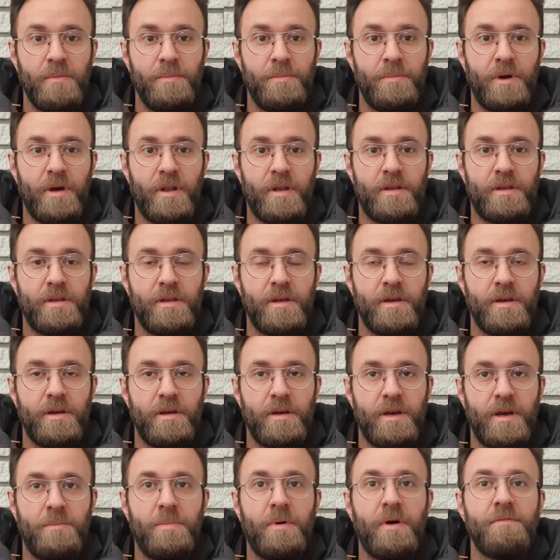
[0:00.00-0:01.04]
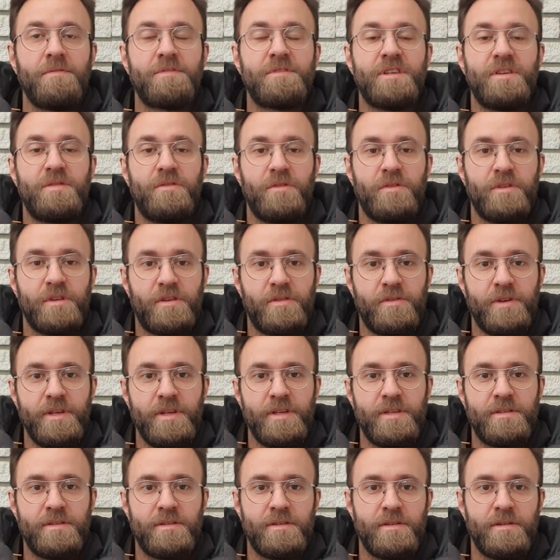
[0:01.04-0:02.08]
but above 0
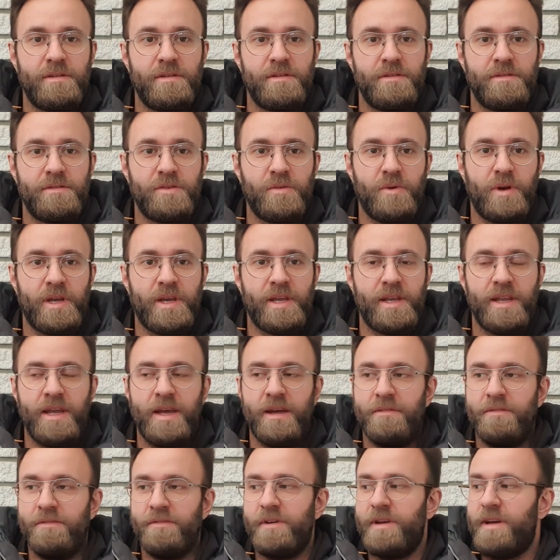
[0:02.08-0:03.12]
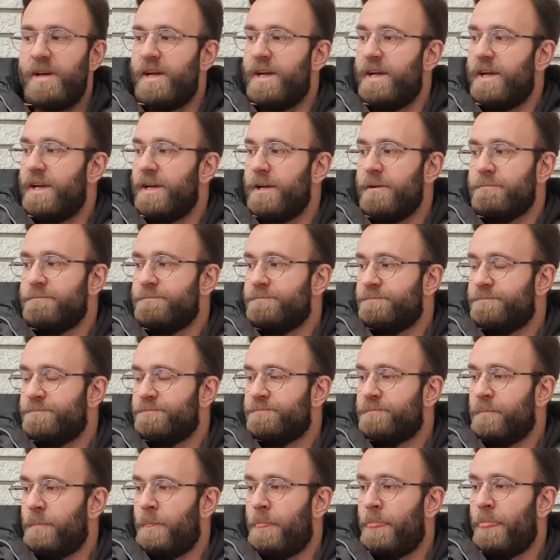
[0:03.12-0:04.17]
degrees, so I can have
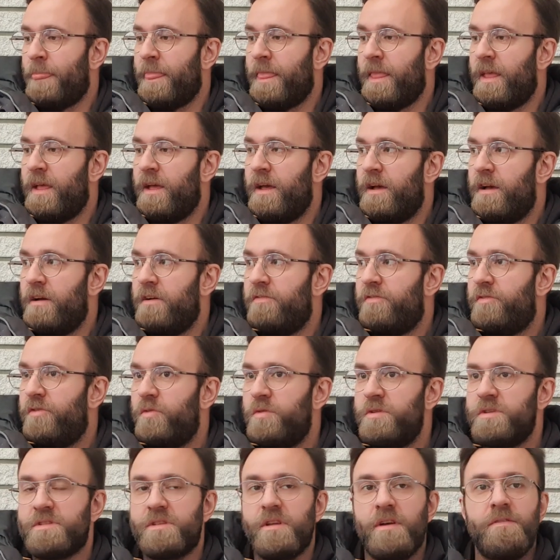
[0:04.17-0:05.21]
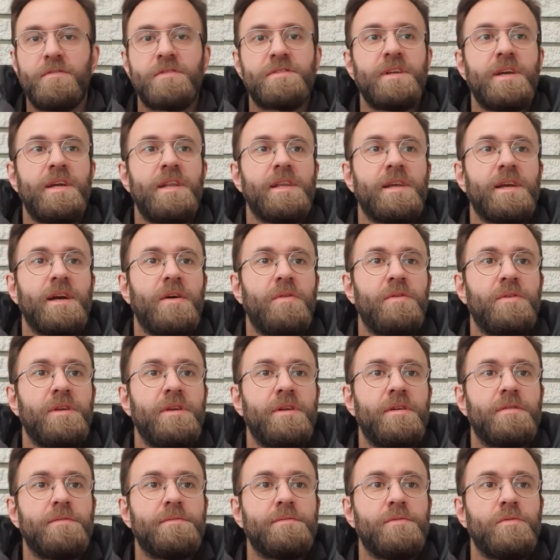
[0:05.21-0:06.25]
food and stuff standing out
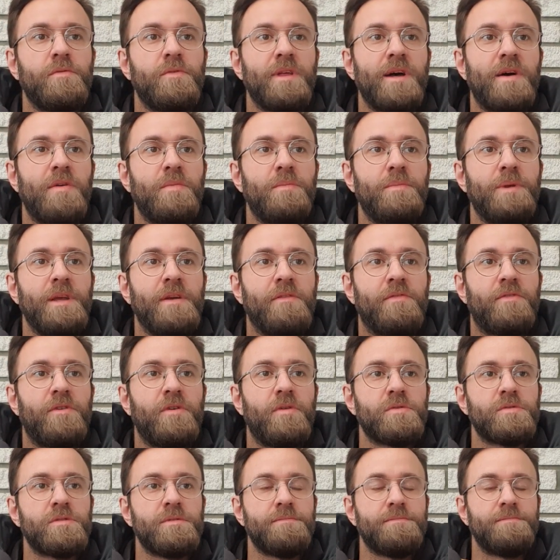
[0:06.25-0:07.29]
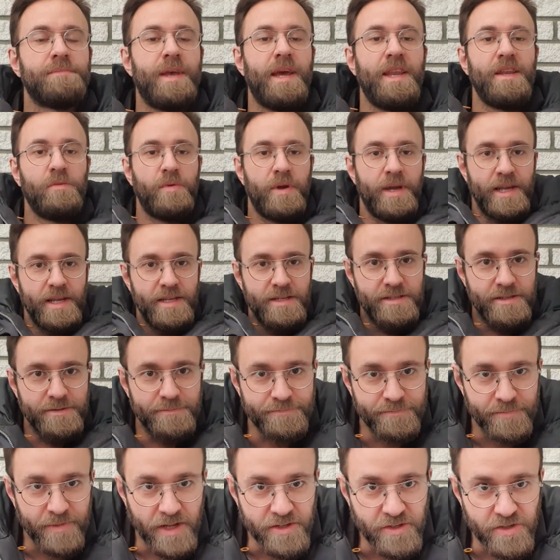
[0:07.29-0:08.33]
here without it being frozen. Anyways,
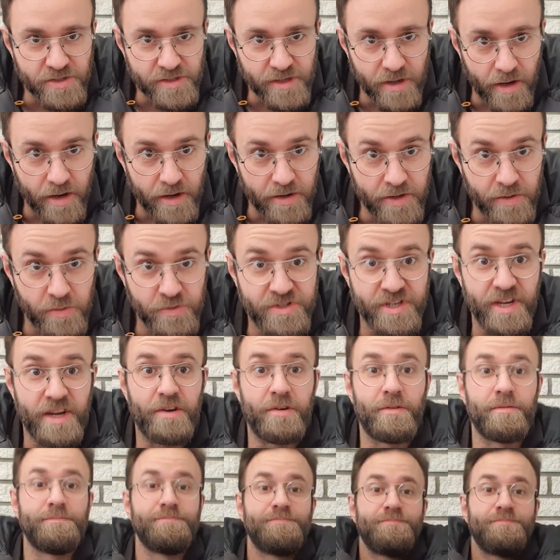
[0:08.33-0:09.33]
I just got a new chair,